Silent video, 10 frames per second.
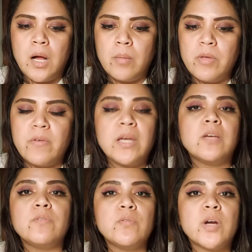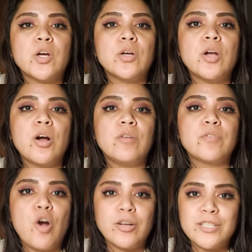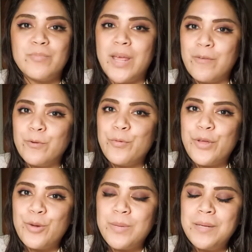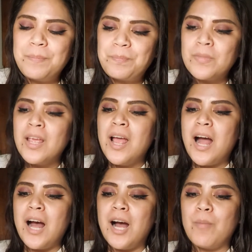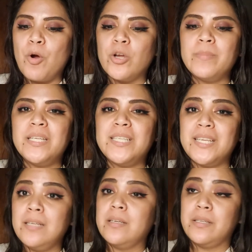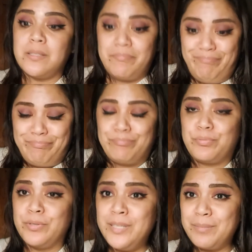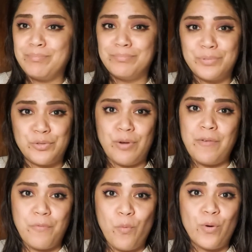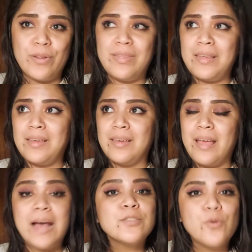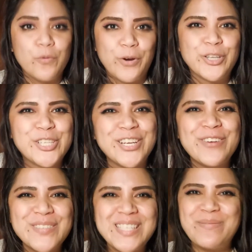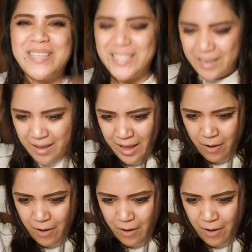If any of you heard of cognitive behavioral therapy, REBT is pretty straightforward, the asshole version of CBT.